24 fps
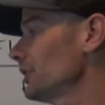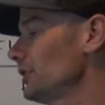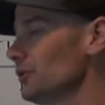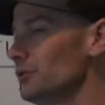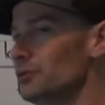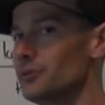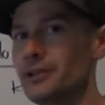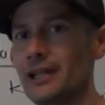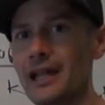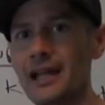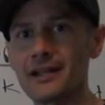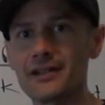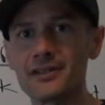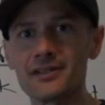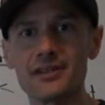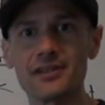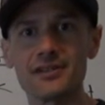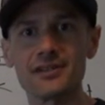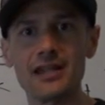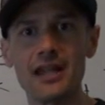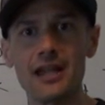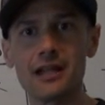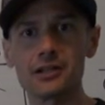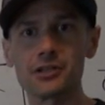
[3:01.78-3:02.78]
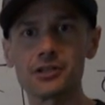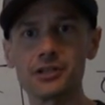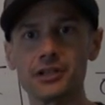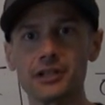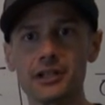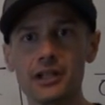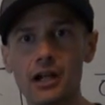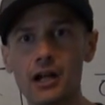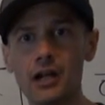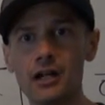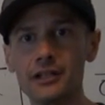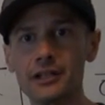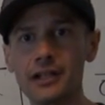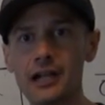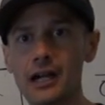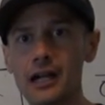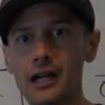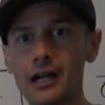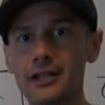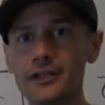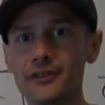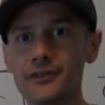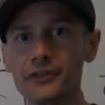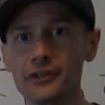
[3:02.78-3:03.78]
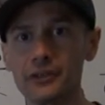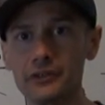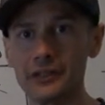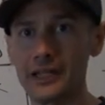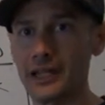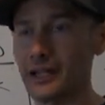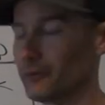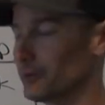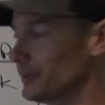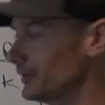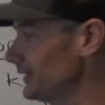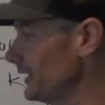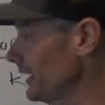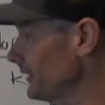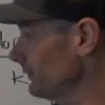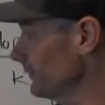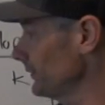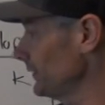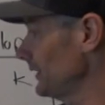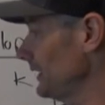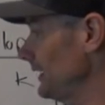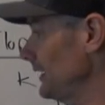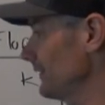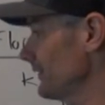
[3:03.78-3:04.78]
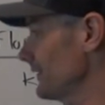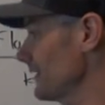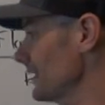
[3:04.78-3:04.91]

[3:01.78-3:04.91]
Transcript: Q next is actually gone high. So now we definitely hit